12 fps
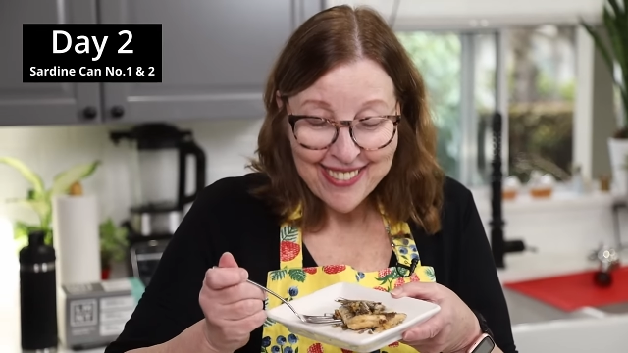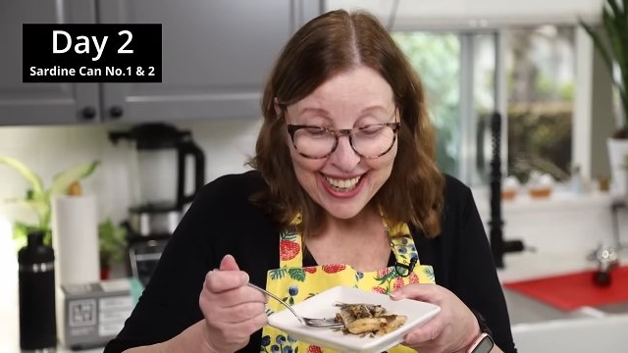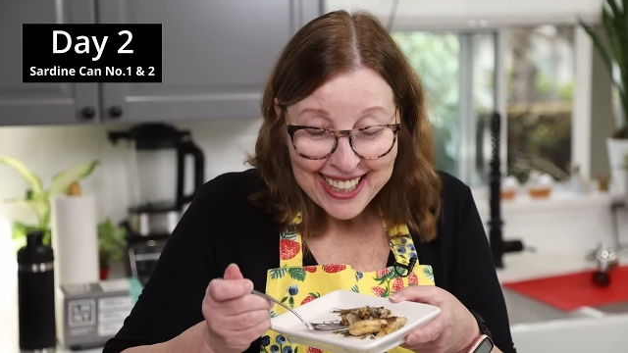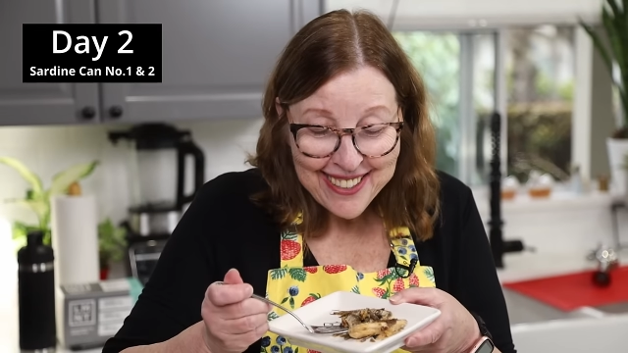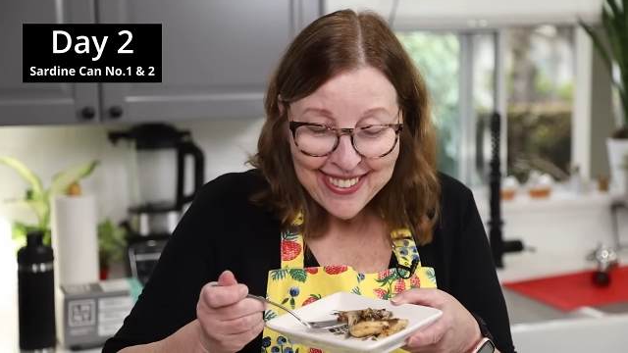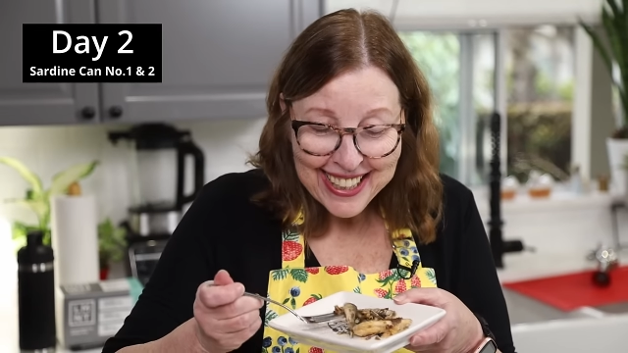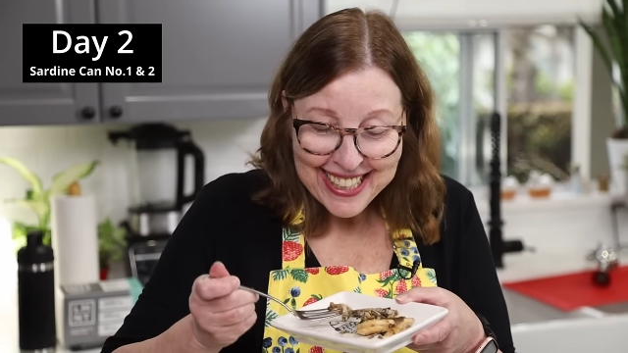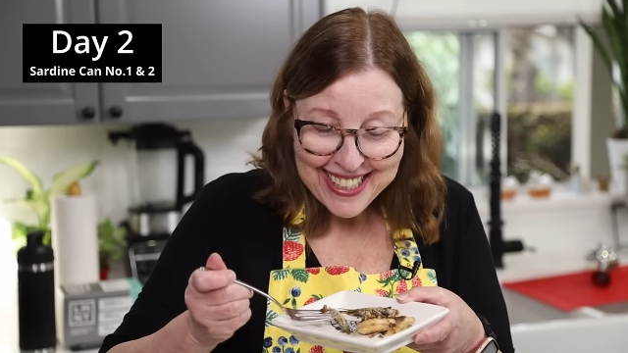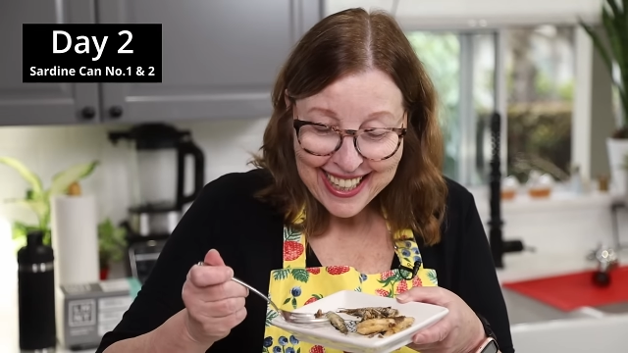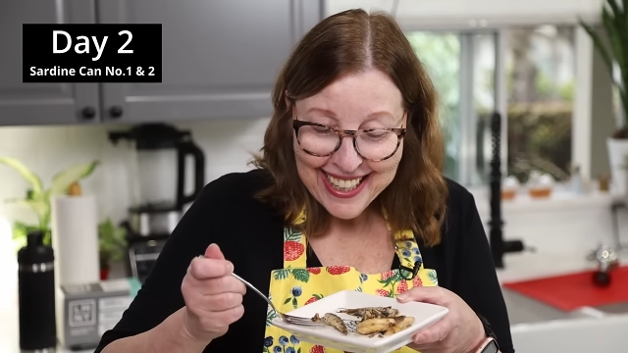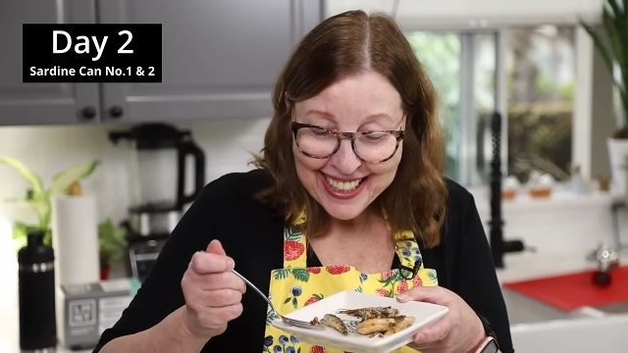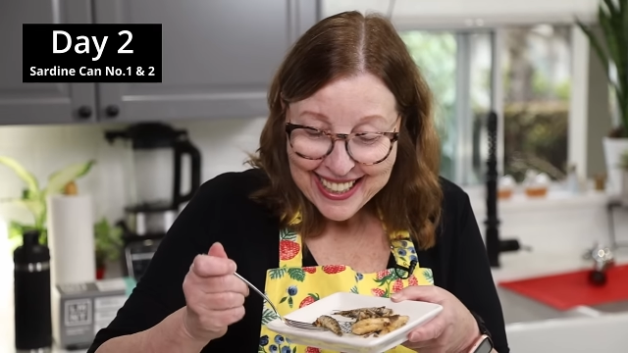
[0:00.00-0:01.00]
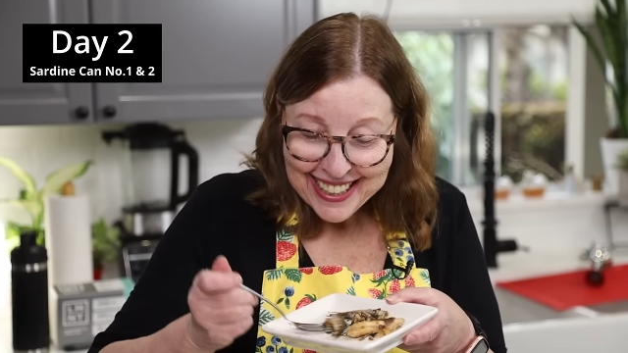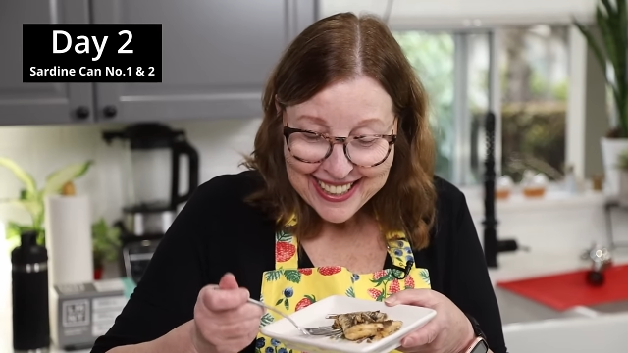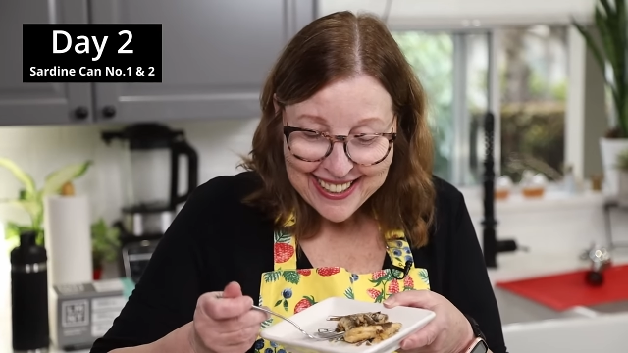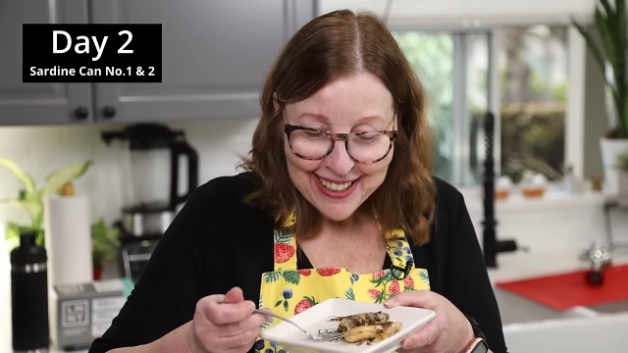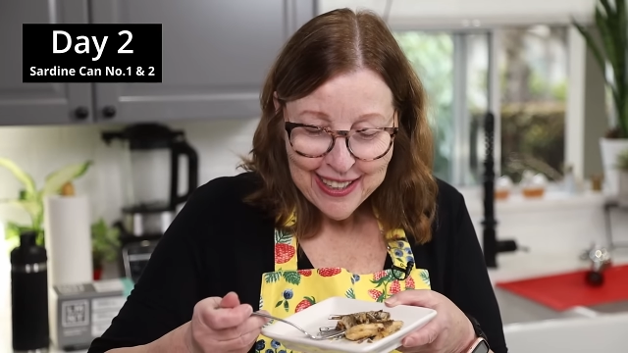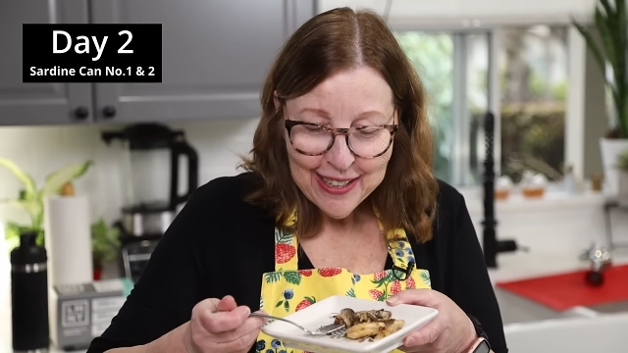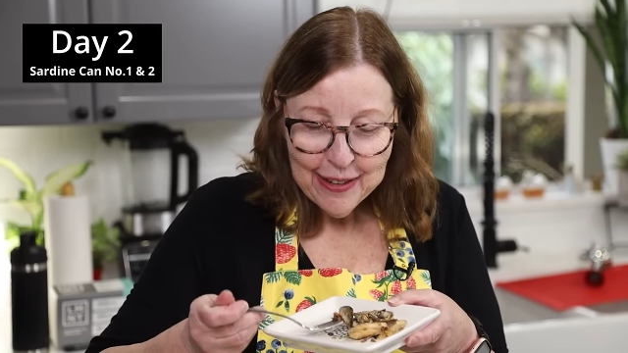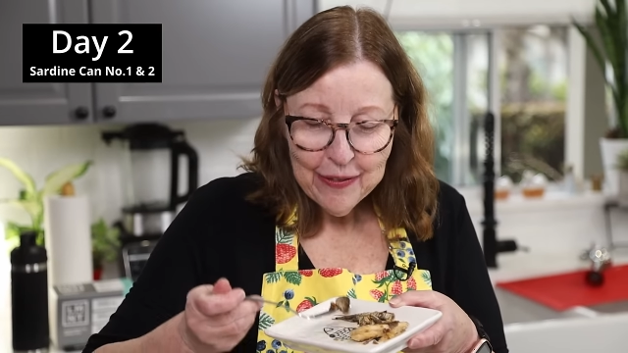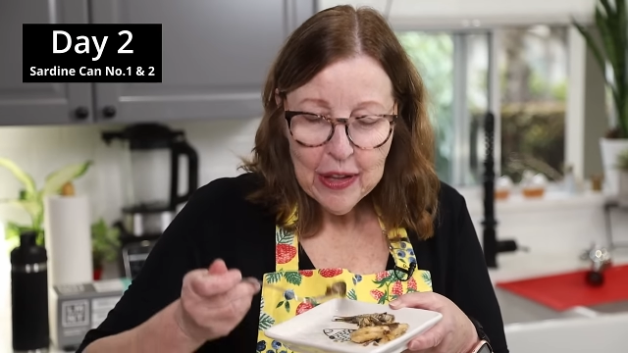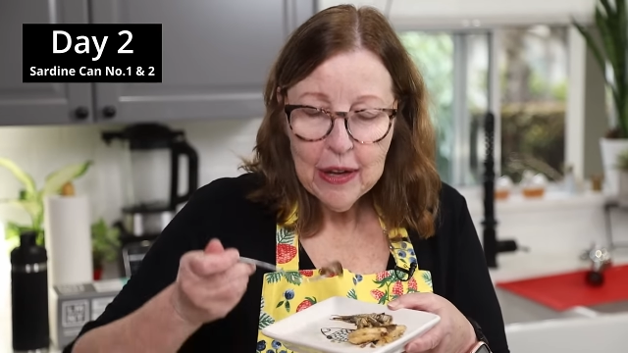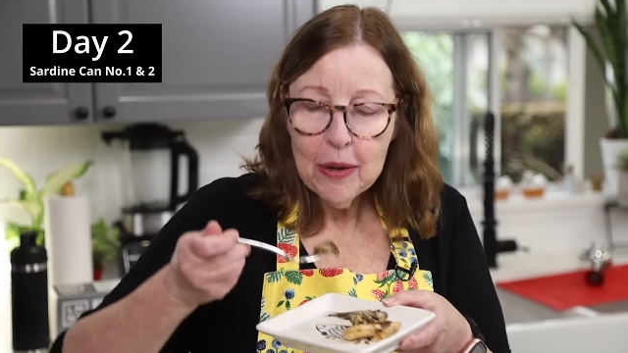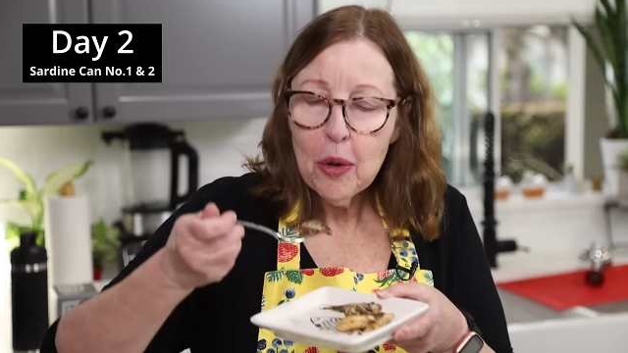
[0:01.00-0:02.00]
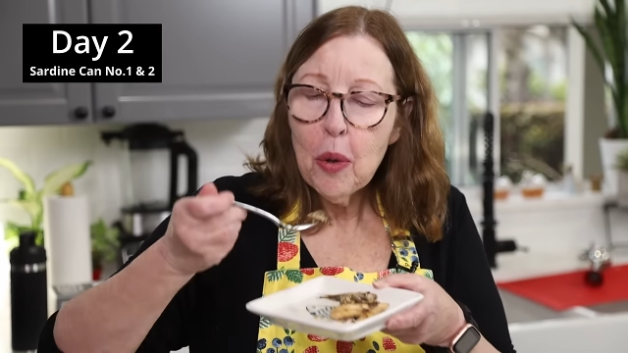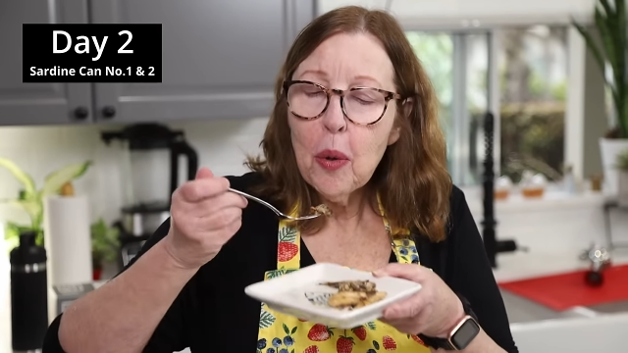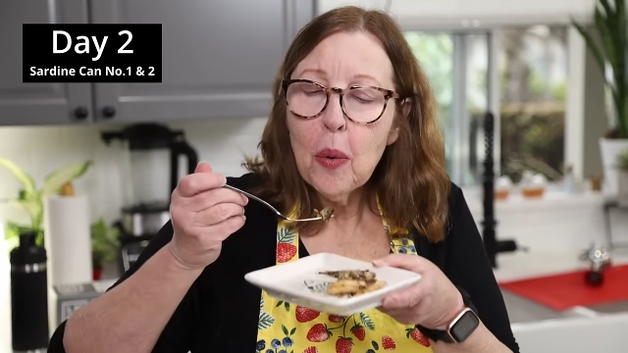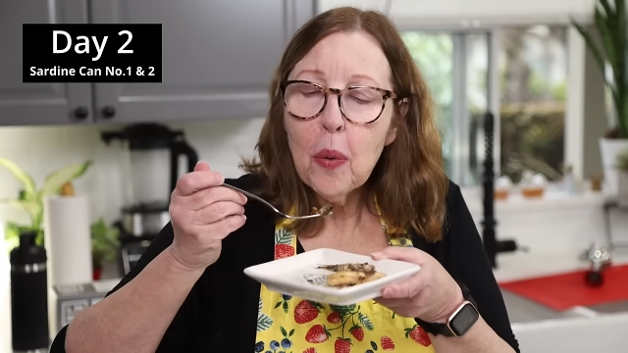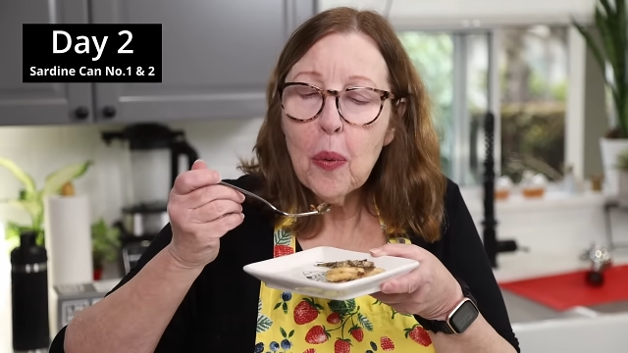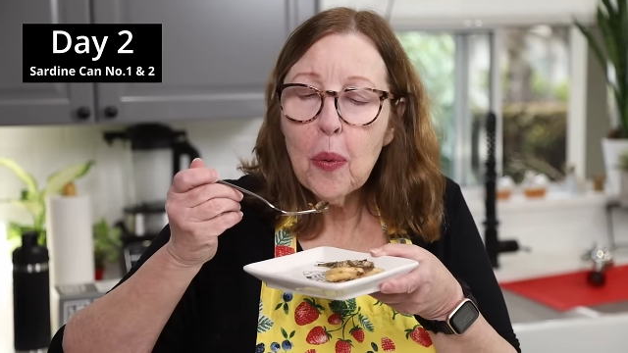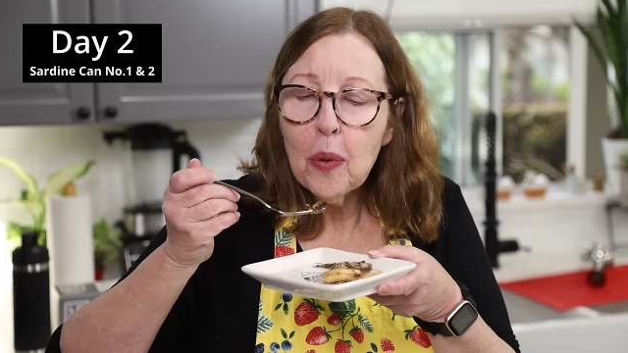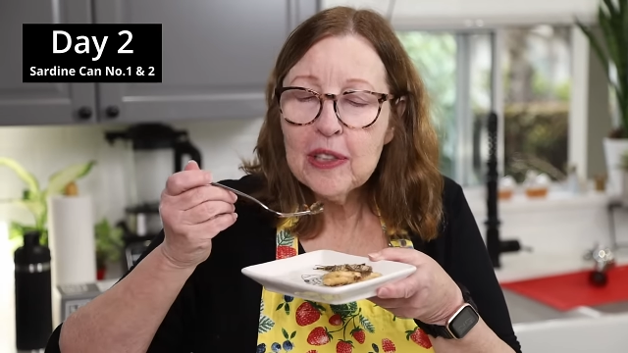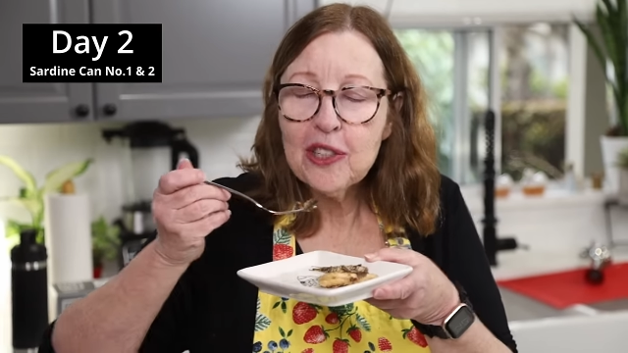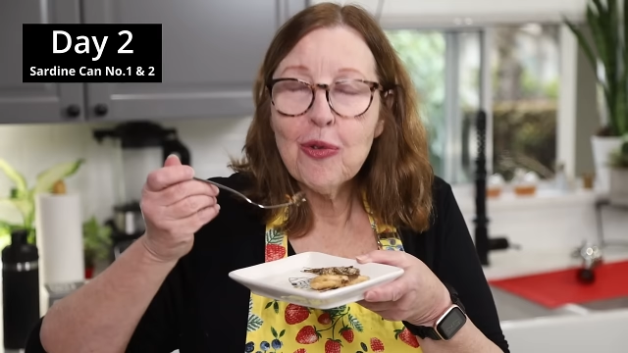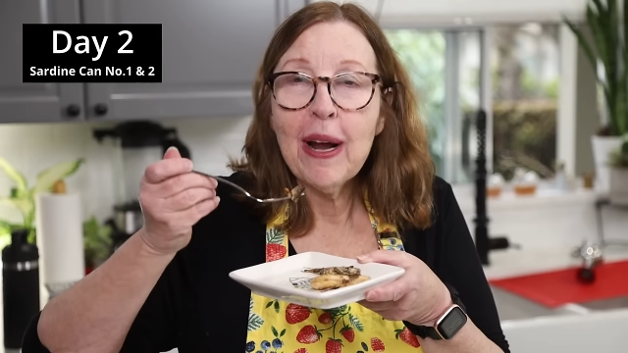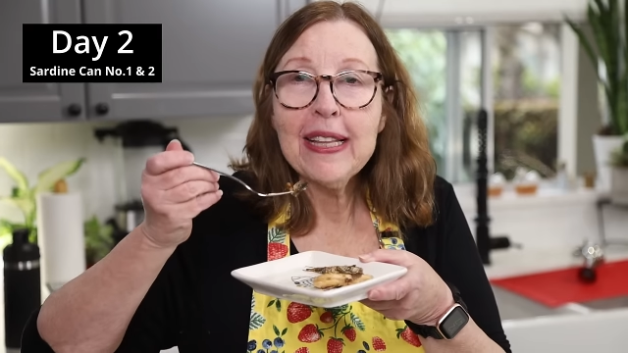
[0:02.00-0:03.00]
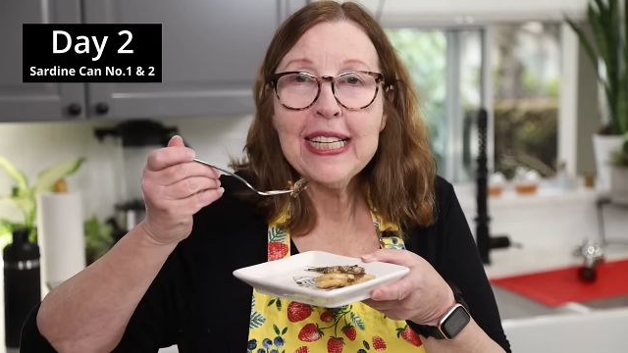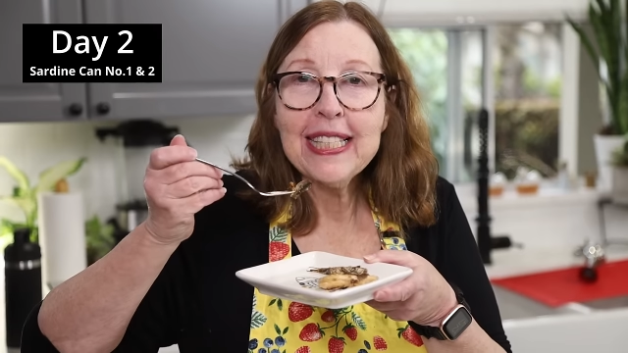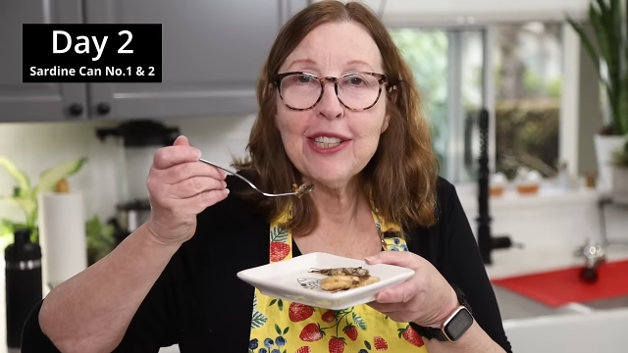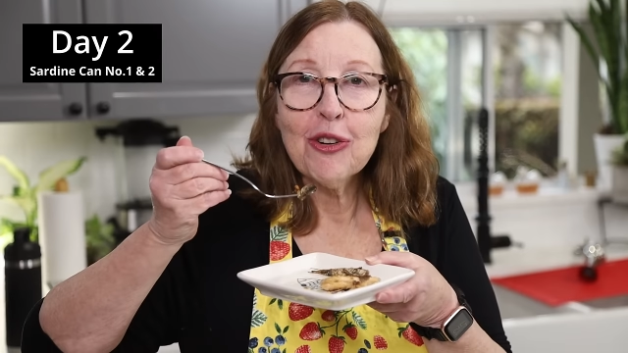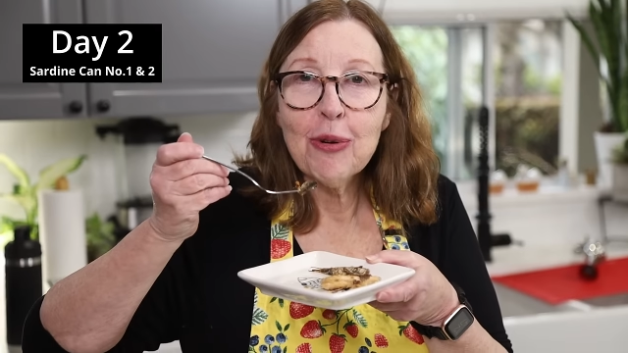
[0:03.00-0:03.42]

I'm kind of excited. Let's try this